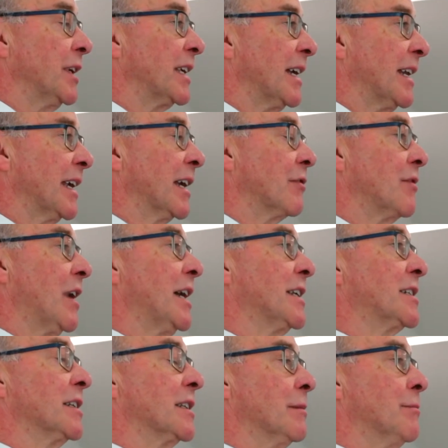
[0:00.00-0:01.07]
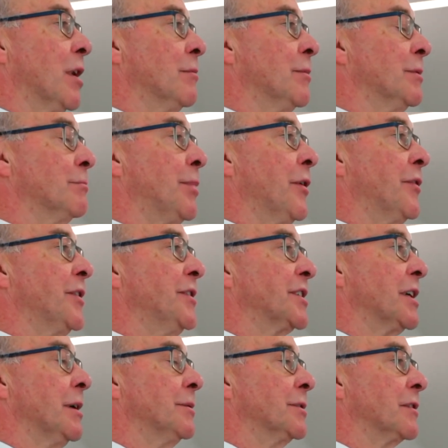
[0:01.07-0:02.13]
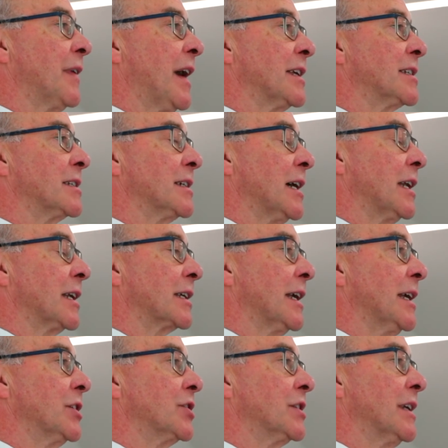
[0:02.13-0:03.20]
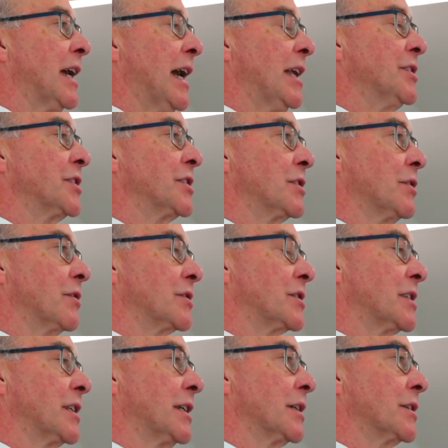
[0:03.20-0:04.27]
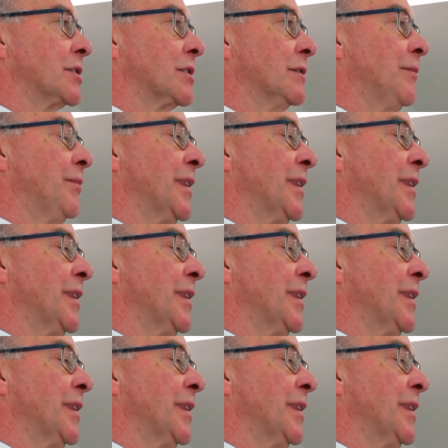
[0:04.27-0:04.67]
we're getting it right at the moment, both in terms of asset allocation and stock selection.